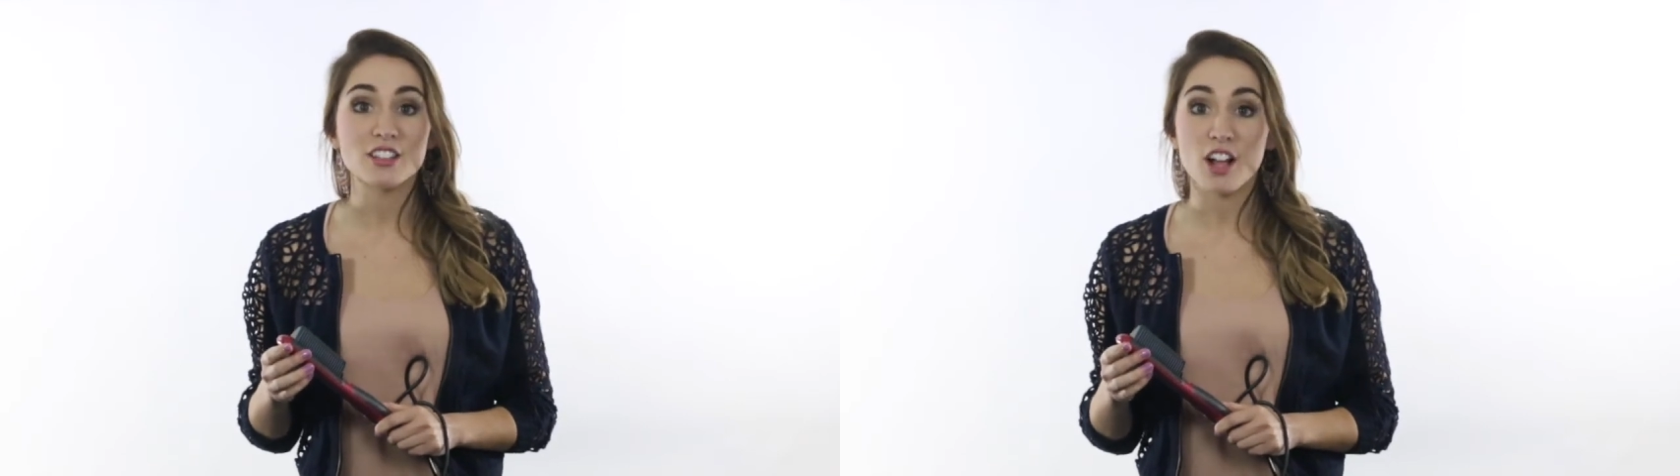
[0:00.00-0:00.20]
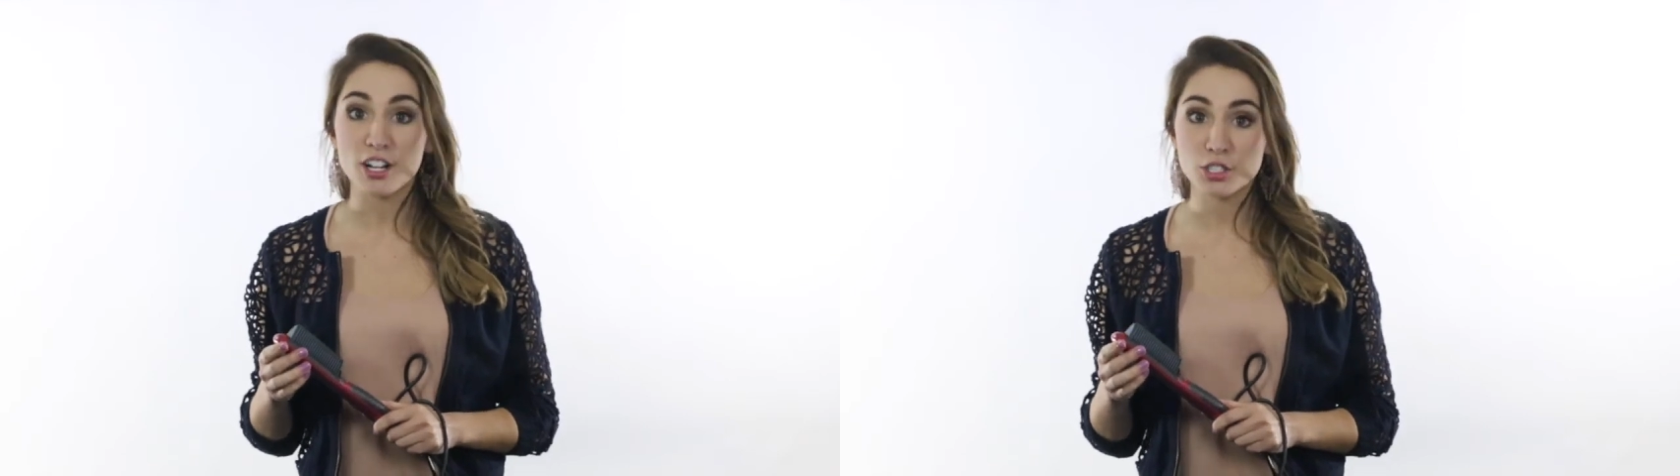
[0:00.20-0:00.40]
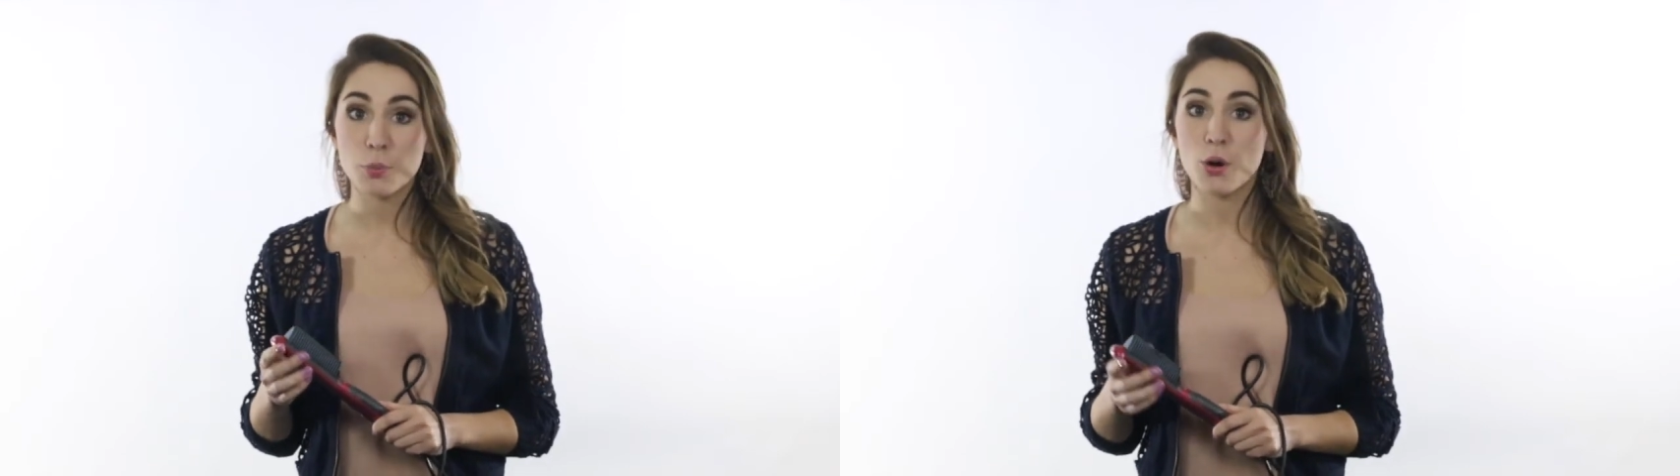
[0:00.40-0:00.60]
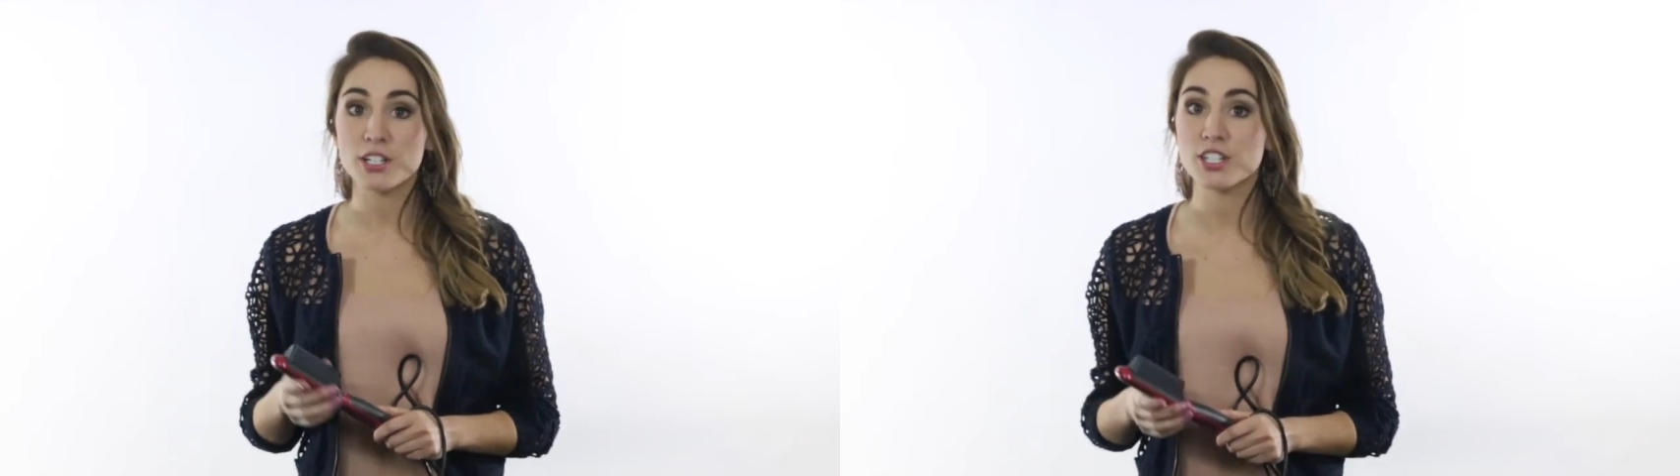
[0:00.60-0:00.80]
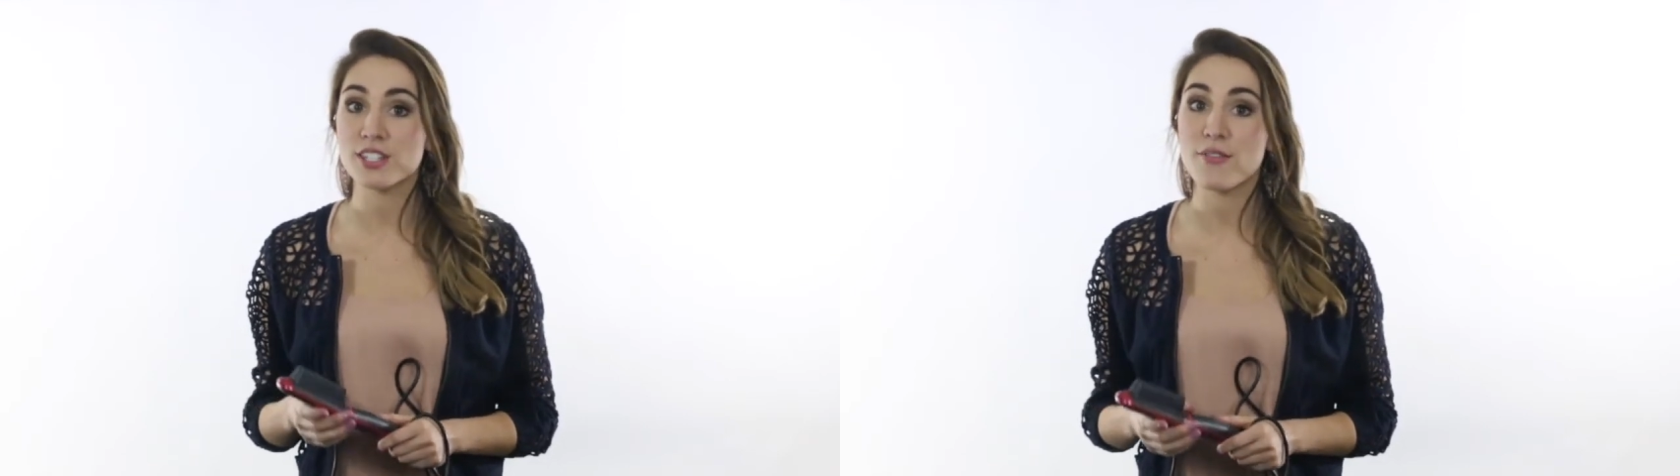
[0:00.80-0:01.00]
large
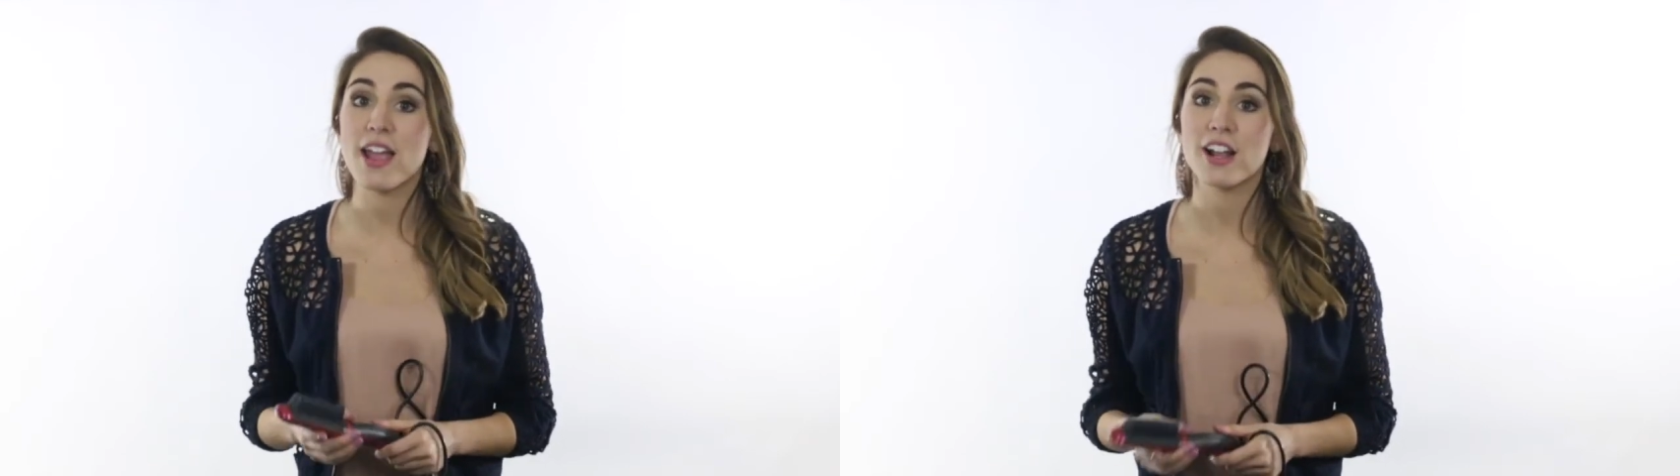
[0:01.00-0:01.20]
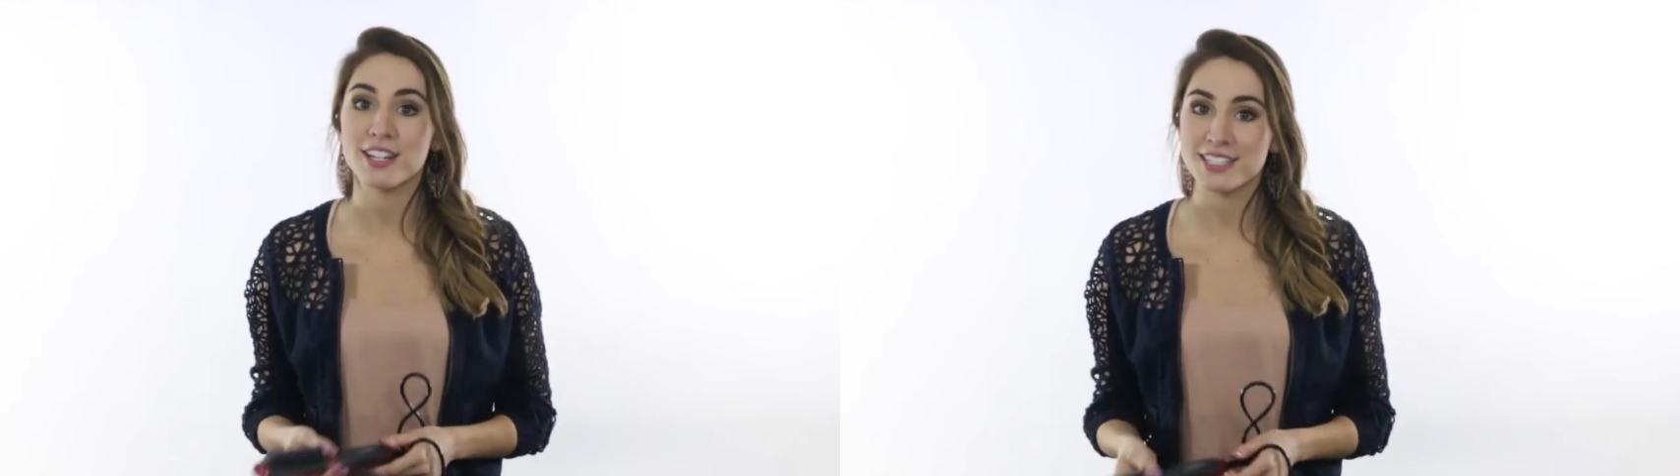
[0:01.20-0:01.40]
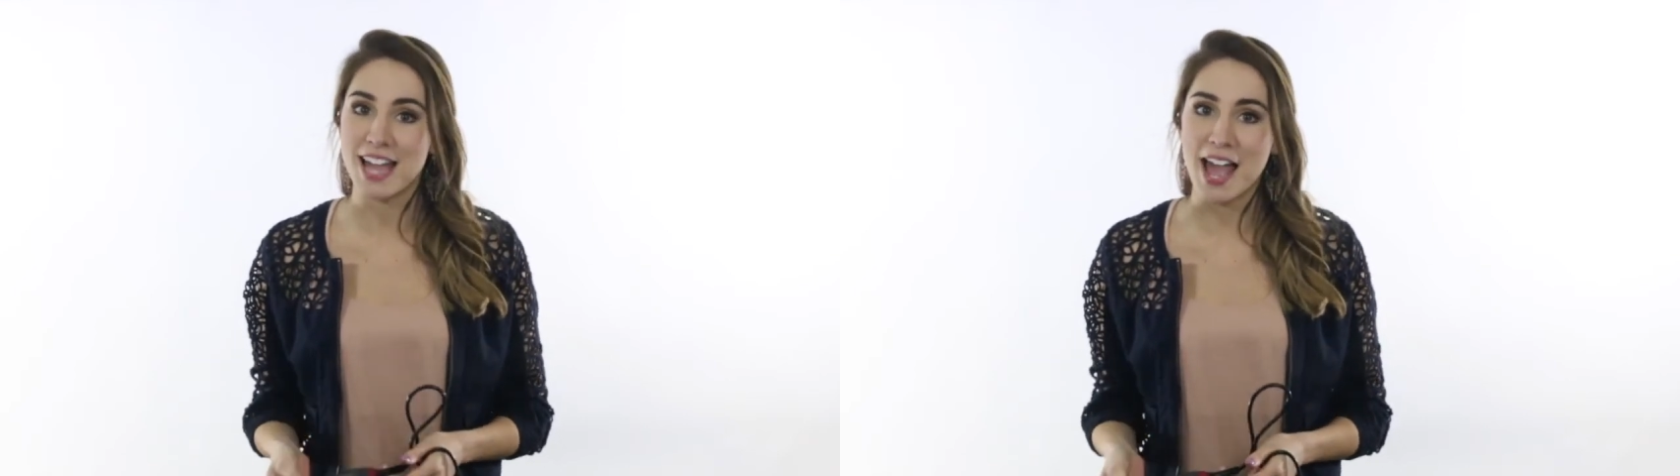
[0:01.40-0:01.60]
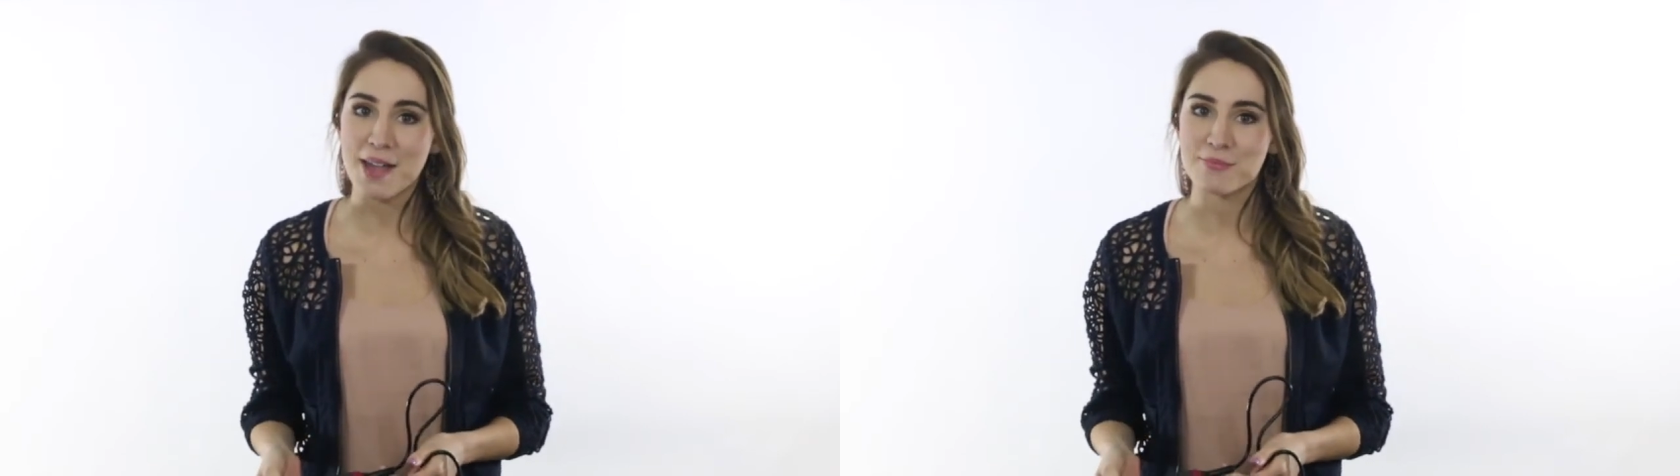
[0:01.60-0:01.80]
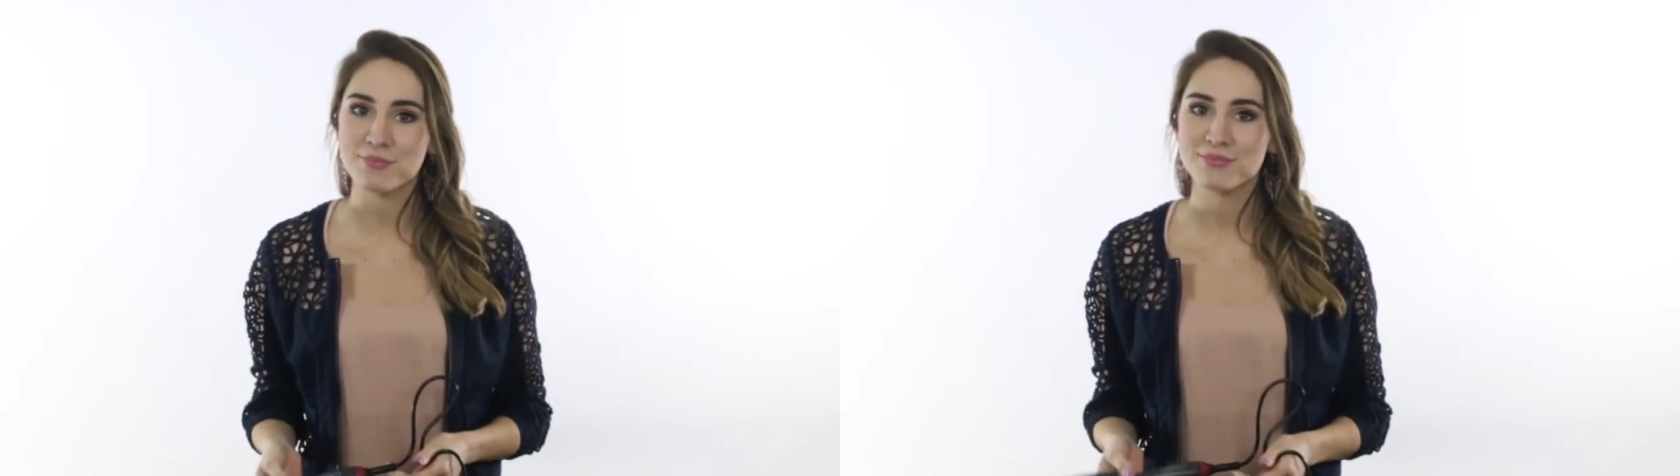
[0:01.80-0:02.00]
portions of hair at a
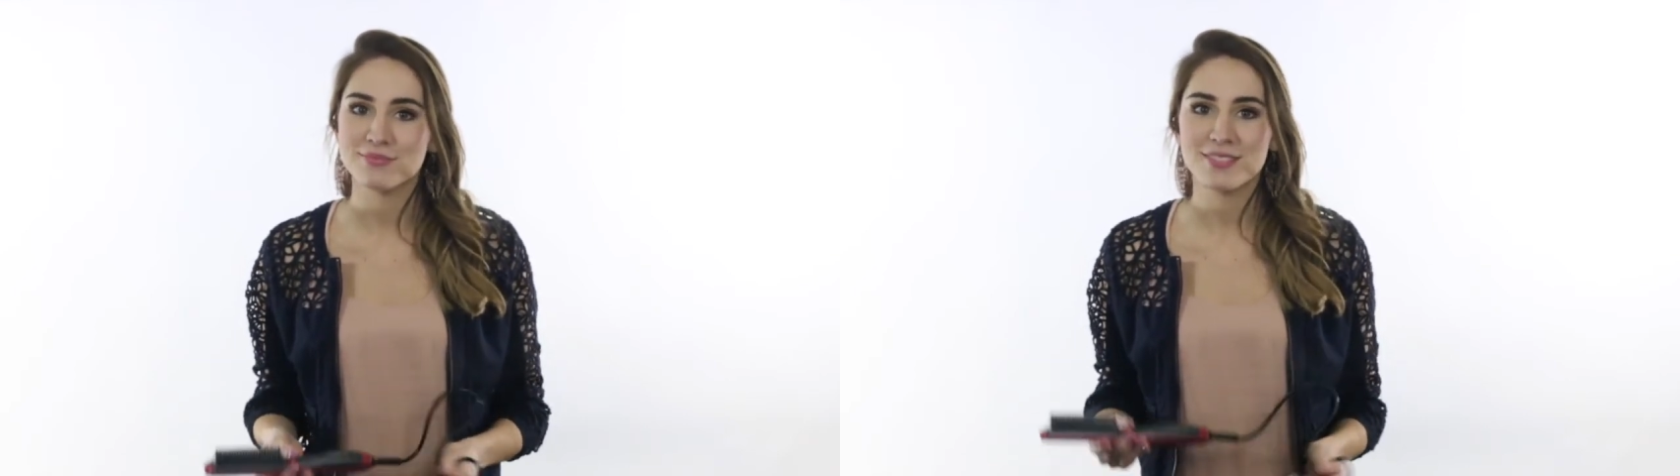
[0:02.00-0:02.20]
time.